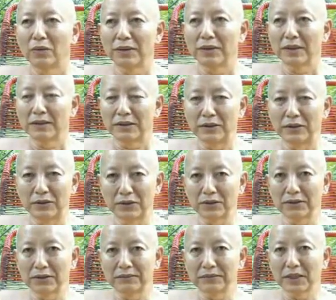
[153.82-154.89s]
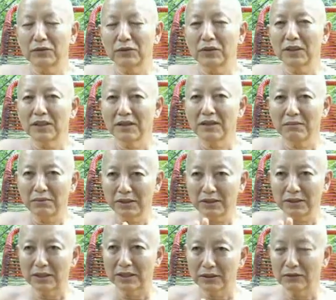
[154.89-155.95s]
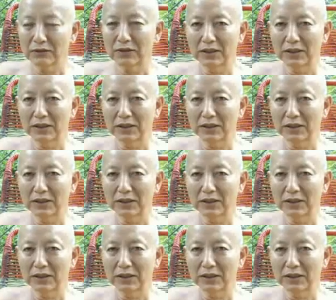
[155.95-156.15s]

with a teacher, actually basically to